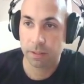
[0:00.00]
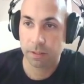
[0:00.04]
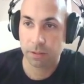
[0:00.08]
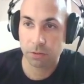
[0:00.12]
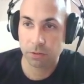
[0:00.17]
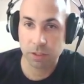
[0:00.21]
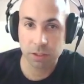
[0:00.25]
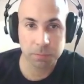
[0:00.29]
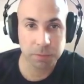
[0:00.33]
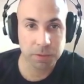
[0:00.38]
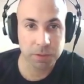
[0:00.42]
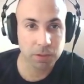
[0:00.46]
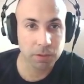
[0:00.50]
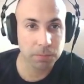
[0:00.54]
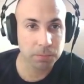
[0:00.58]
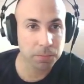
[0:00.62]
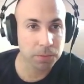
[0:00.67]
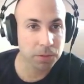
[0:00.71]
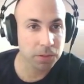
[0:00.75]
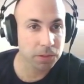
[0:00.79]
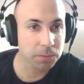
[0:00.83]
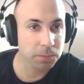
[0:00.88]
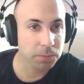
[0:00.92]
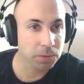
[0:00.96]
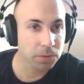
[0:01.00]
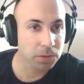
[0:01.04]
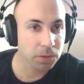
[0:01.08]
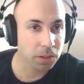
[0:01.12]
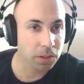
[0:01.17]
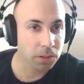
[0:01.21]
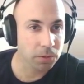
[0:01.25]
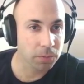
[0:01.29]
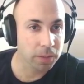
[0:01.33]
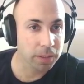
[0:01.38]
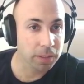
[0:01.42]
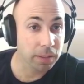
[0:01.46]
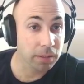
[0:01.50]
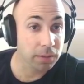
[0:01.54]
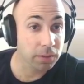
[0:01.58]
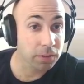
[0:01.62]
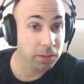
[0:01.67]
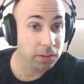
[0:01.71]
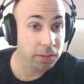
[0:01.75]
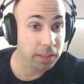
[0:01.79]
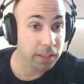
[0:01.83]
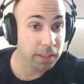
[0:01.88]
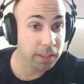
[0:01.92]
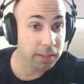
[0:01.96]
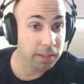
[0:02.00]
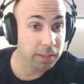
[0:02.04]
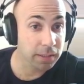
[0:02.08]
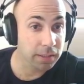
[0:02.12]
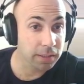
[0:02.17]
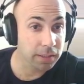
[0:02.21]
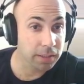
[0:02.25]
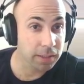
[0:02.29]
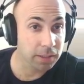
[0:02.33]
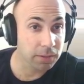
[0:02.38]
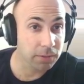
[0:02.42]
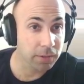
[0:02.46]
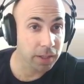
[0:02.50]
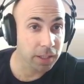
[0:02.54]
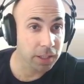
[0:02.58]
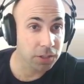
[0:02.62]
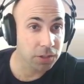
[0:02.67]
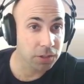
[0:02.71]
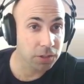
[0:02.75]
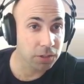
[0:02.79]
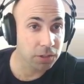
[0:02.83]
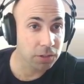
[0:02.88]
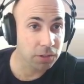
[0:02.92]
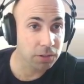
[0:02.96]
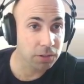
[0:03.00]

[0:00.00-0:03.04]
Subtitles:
treatment of municipal solid waste. I'm going to say it's incineration.